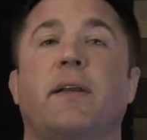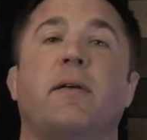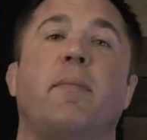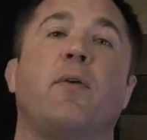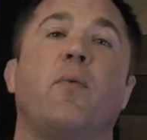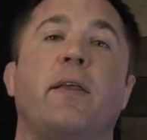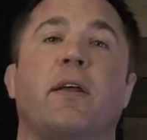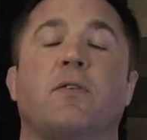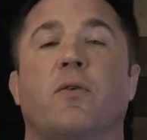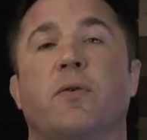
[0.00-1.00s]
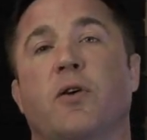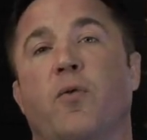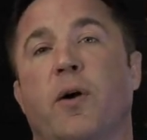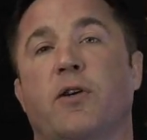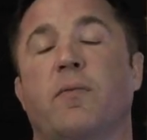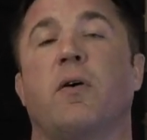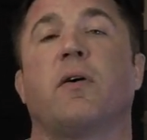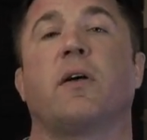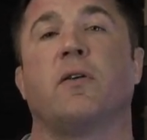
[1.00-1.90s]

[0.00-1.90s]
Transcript: He didn't make weight. That's always a question mark.